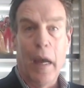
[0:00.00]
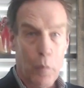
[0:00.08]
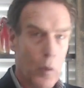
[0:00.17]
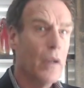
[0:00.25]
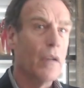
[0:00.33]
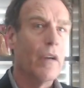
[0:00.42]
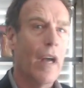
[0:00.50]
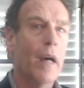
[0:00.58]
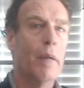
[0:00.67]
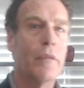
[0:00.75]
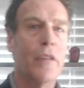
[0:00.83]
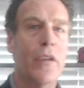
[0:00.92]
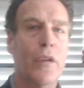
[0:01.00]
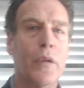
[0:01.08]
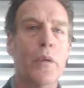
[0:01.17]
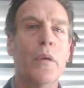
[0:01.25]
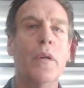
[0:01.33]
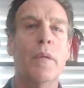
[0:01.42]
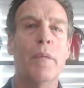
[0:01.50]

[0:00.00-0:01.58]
will come to